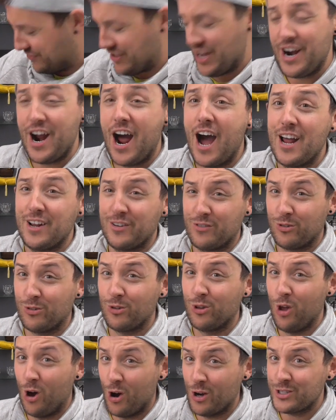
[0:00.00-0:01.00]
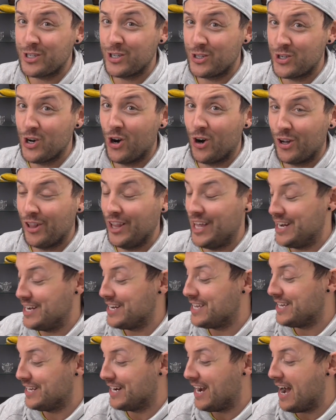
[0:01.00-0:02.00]
there are lots of chocolate
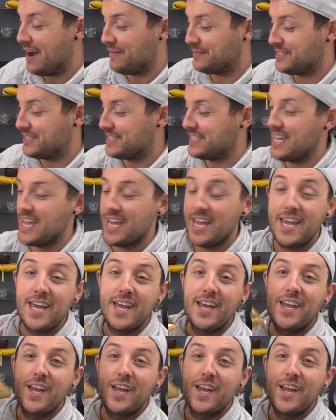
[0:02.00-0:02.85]
in here, I have to say.